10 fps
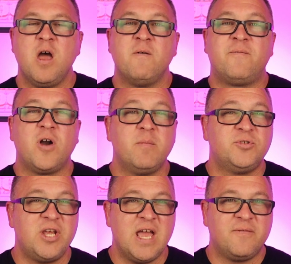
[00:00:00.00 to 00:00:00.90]

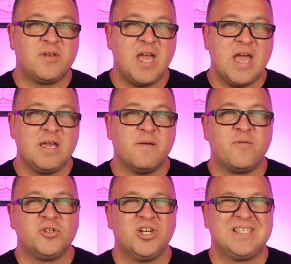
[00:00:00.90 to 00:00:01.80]
from J F K
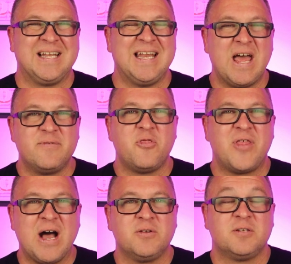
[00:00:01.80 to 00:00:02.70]
for just eleven
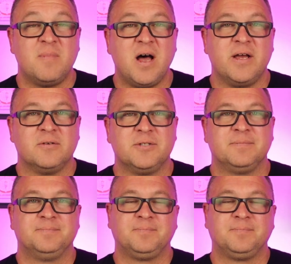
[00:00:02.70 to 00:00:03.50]
thousand miles.